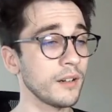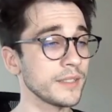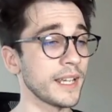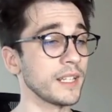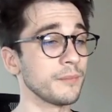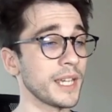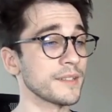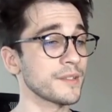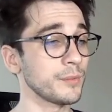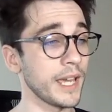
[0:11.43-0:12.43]
our
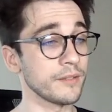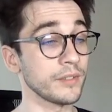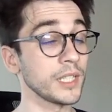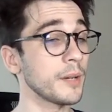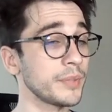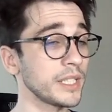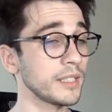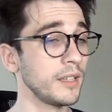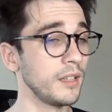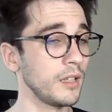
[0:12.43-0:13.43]
database, we have a
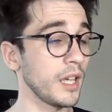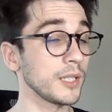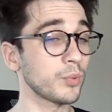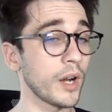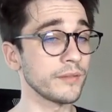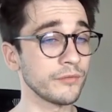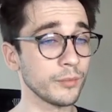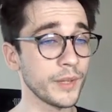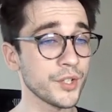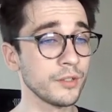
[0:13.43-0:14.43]
company, a private
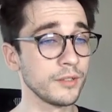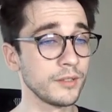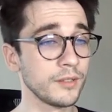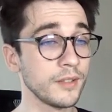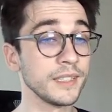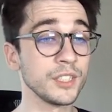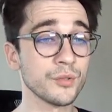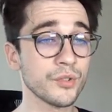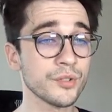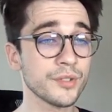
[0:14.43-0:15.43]
information, a
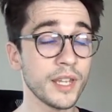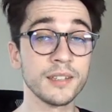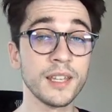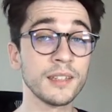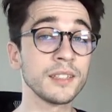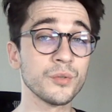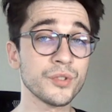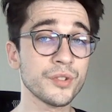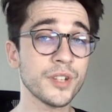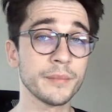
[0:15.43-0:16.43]
users, and a
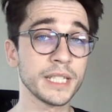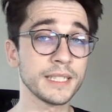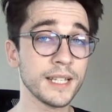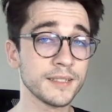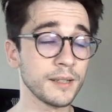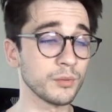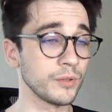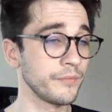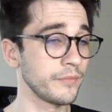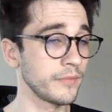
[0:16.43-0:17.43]
users company data
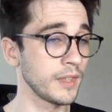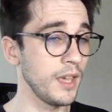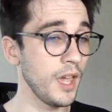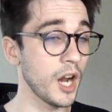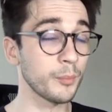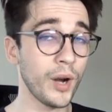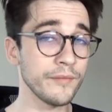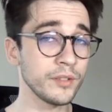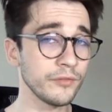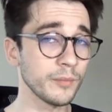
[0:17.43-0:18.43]
table. Our
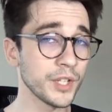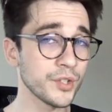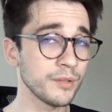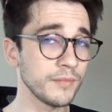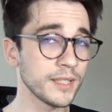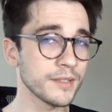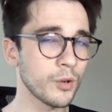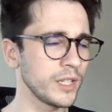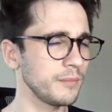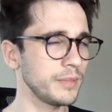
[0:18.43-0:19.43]
private information is
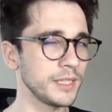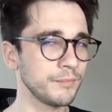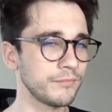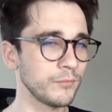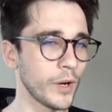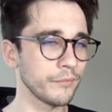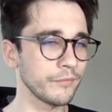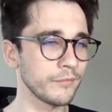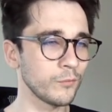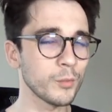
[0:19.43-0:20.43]
going to be, well,
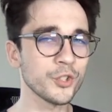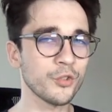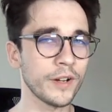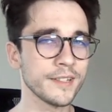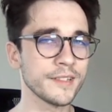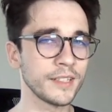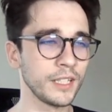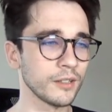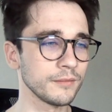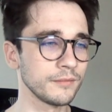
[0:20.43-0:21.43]
what we're trying to
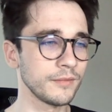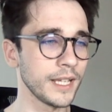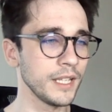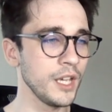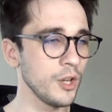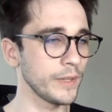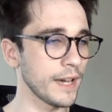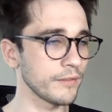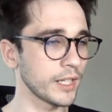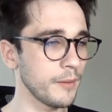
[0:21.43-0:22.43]
secure. And we
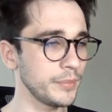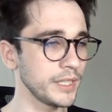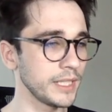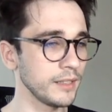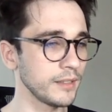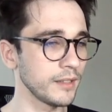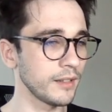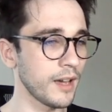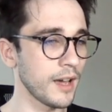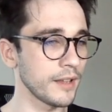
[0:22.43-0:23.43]
have a company
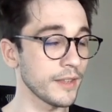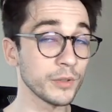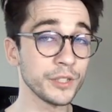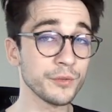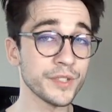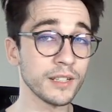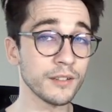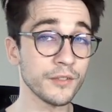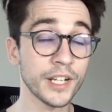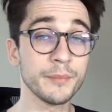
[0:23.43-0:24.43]
that we're using,
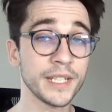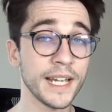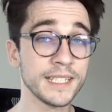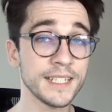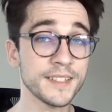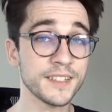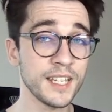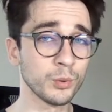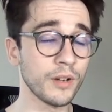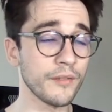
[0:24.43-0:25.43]
and the company ID as a
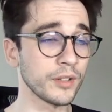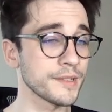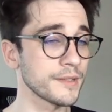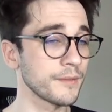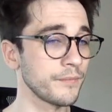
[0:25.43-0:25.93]
table reference.